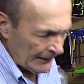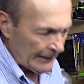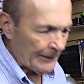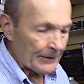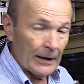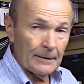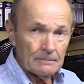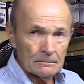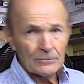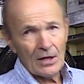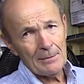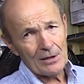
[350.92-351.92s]
Okay,
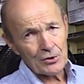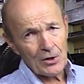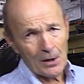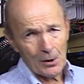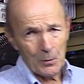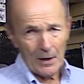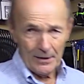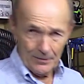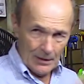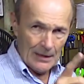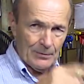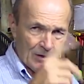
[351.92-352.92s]
10 minutes gone already.
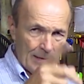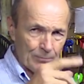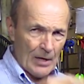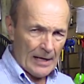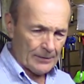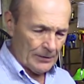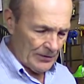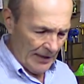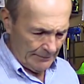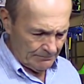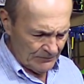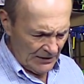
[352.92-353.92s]
You keep track of the
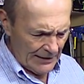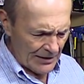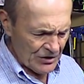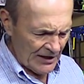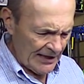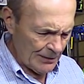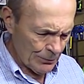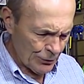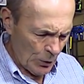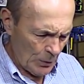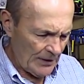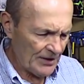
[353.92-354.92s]
time. The next thing he will
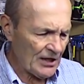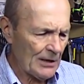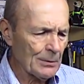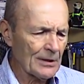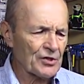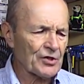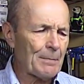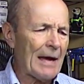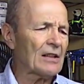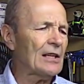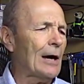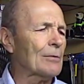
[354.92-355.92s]
do is he will
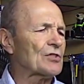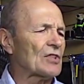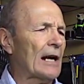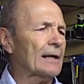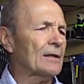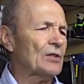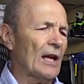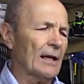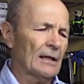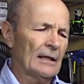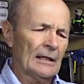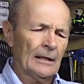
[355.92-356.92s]
inspect the outside of the tank.
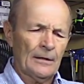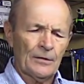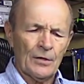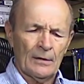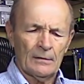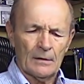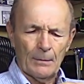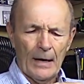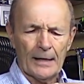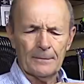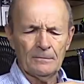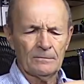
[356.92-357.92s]
The
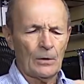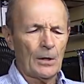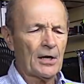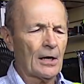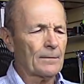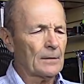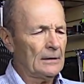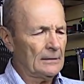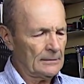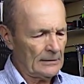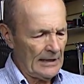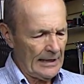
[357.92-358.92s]
bottom, very carefully,
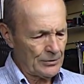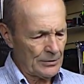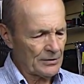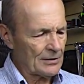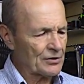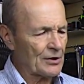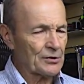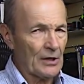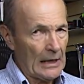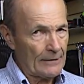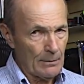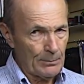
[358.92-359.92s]
the edges, this does
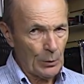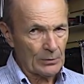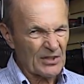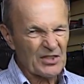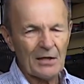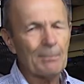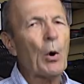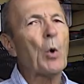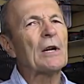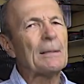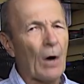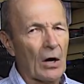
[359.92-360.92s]
not have a boot. This is a
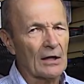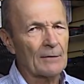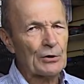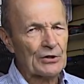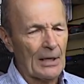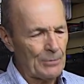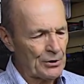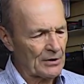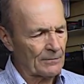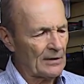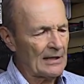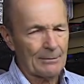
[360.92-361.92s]
pony bottle, which I'm using
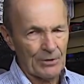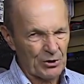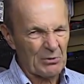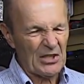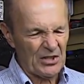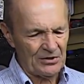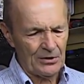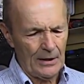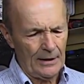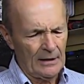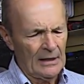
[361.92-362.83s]
for demonstration today.